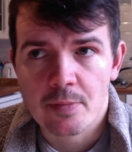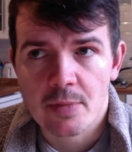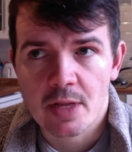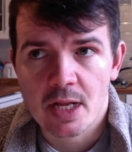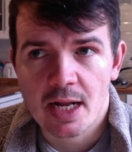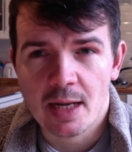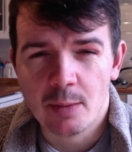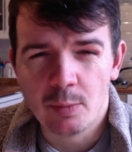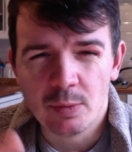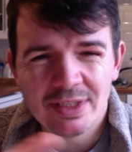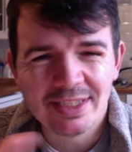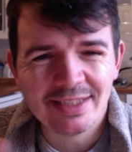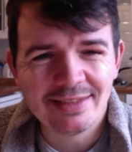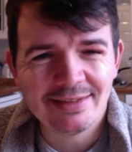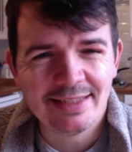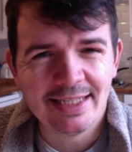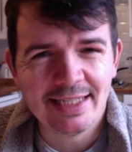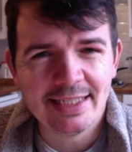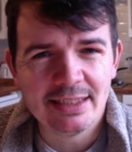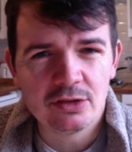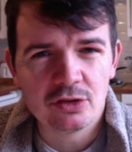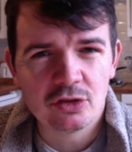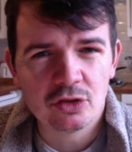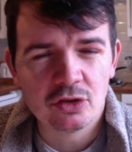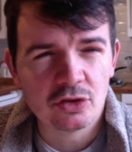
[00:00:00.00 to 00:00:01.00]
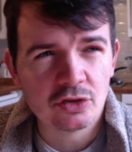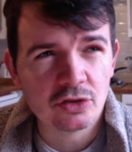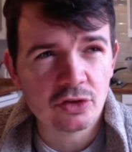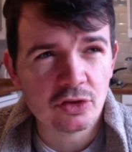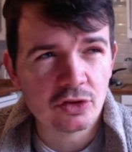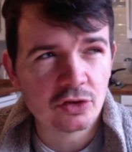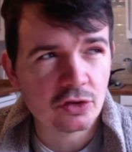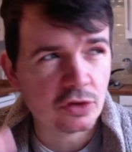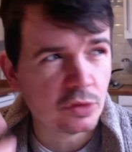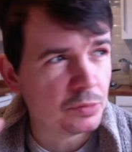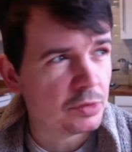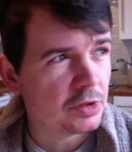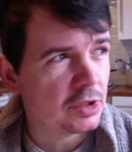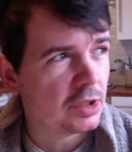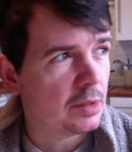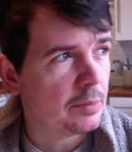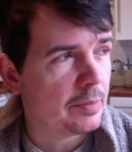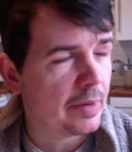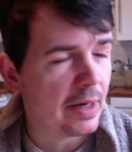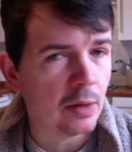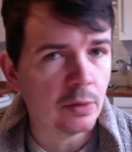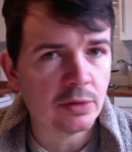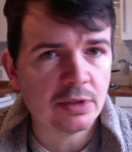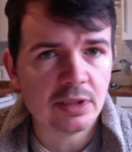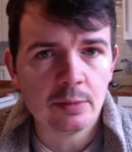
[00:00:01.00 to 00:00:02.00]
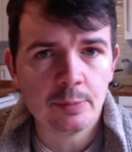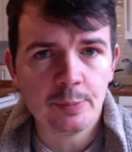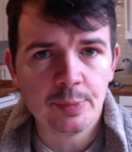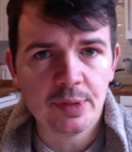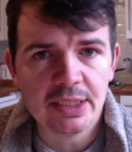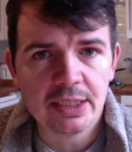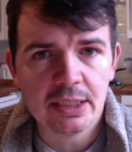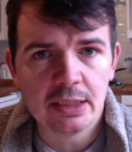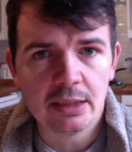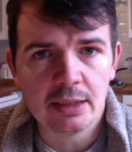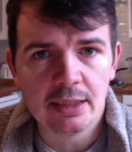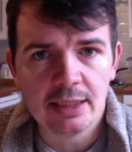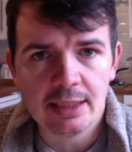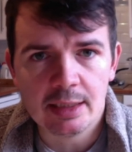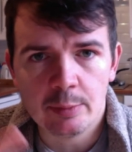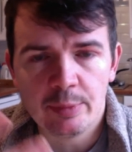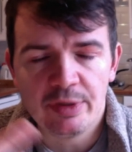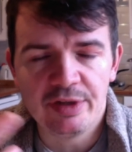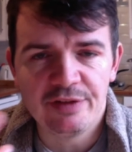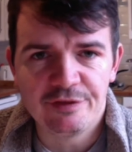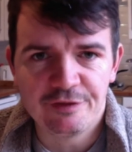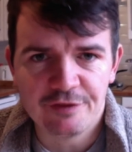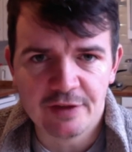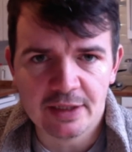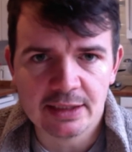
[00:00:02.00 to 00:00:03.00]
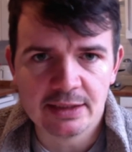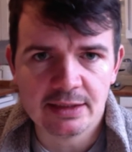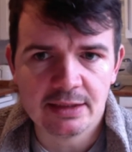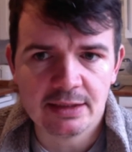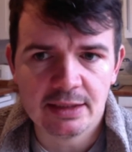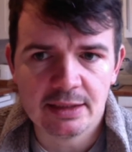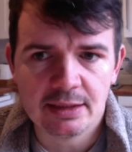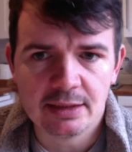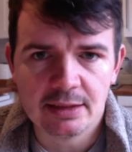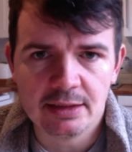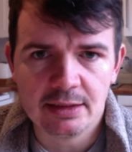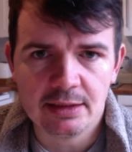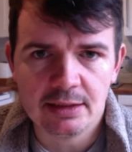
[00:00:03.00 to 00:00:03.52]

And with a Datejust, there's something about it being a little bit fancier that